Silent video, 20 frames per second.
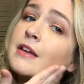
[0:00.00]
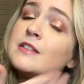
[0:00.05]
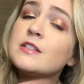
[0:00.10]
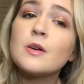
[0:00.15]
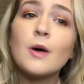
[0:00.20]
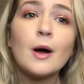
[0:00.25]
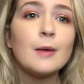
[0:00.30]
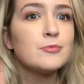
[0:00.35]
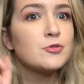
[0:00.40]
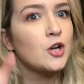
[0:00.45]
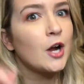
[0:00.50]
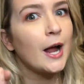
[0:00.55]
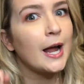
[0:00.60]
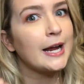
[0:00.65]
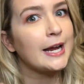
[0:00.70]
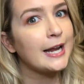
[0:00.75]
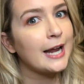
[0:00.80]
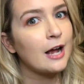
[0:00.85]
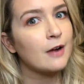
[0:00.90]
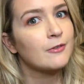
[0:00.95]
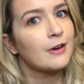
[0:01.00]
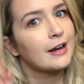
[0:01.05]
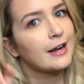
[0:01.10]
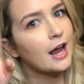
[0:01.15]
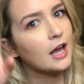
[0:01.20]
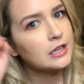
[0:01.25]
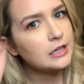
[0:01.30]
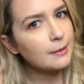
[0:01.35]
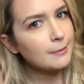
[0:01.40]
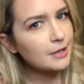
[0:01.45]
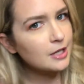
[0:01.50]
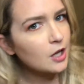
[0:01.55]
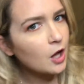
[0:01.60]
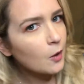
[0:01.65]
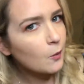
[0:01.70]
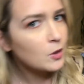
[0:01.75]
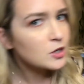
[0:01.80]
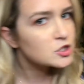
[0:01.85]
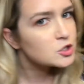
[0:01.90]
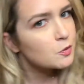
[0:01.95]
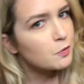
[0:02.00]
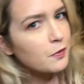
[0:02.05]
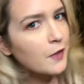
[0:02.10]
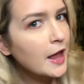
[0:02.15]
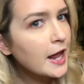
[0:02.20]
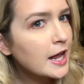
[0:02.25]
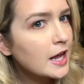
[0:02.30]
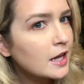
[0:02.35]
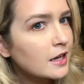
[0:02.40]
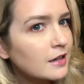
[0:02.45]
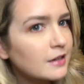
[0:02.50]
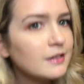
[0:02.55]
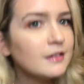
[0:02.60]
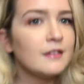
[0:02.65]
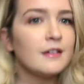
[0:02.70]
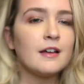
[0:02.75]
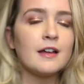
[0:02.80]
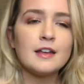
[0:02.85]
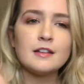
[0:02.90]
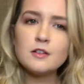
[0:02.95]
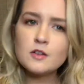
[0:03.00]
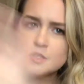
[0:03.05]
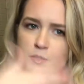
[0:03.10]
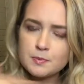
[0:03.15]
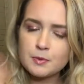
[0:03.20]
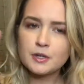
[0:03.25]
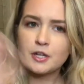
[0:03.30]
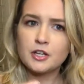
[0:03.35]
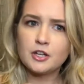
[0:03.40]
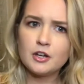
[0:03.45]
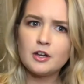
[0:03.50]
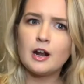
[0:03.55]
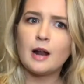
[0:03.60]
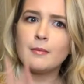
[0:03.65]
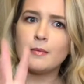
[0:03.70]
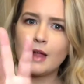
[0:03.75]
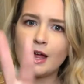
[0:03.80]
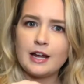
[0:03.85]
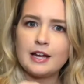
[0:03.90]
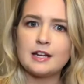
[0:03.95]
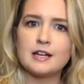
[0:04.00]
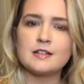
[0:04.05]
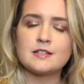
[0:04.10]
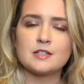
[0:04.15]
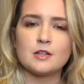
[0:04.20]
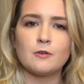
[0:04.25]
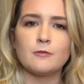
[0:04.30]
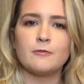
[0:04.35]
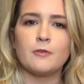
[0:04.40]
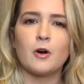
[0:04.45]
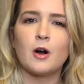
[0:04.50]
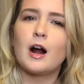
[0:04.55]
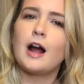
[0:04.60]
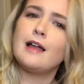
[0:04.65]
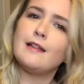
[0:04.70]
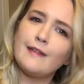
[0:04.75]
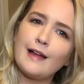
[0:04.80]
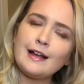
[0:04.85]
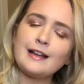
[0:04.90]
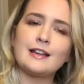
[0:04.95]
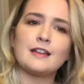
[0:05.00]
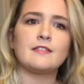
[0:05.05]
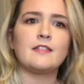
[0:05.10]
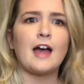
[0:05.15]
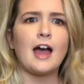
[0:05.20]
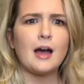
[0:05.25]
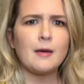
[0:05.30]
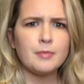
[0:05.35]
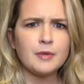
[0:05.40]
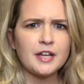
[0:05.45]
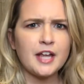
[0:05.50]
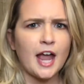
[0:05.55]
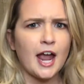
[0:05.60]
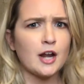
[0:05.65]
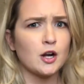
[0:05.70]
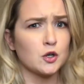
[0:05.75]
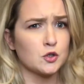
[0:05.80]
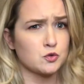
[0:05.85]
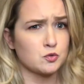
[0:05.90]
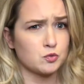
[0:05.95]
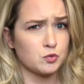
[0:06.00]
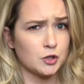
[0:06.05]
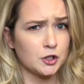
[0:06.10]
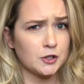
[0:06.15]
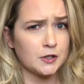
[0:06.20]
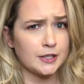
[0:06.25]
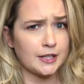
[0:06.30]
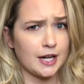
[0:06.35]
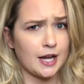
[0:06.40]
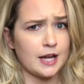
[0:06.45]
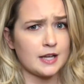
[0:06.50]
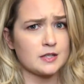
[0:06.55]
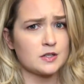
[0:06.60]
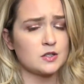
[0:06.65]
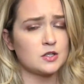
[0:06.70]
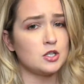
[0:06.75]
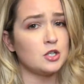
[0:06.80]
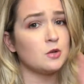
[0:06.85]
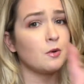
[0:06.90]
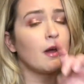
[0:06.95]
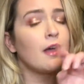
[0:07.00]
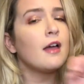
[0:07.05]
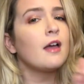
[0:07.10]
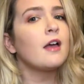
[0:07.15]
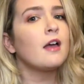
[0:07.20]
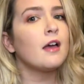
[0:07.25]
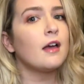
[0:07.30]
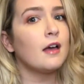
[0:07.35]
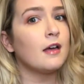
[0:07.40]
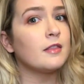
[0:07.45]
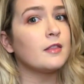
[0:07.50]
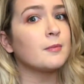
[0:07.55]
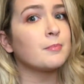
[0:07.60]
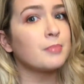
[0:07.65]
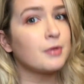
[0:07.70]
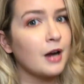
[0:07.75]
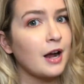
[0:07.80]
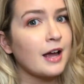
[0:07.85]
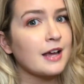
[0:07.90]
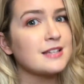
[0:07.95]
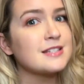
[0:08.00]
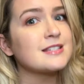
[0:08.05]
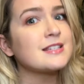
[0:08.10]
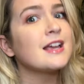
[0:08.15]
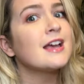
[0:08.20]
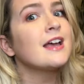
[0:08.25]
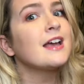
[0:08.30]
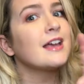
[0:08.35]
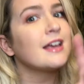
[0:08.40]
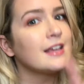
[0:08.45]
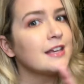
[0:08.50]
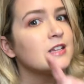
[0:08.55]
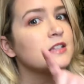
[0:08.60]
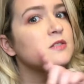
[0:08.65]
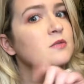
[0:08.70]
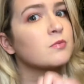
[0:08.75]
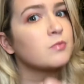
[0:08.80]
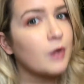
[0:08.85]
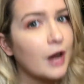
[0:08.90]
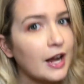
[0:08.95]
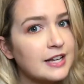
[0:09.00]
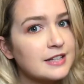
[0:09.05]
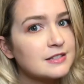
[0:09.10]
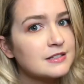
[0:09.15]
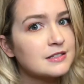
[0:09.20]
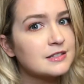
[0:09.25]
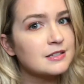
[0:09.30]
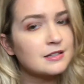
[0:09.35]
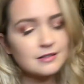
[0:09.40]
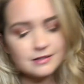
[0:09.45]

So I'm trying it out right now. Let me know what you think. It looks pretty good. I'm liking it so far. I like it. The applicator's really nice too. And the price is right.